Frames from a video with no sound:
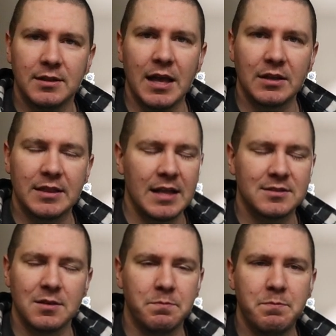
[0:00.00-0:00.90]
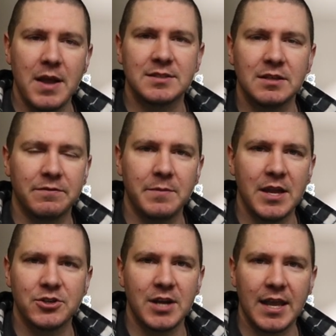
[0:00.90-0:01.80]
That that's the best
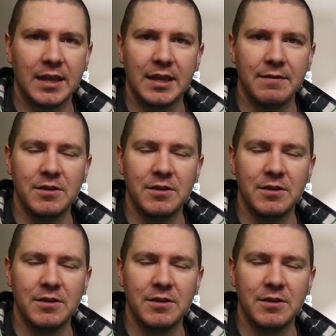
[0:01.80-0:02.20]
information I can give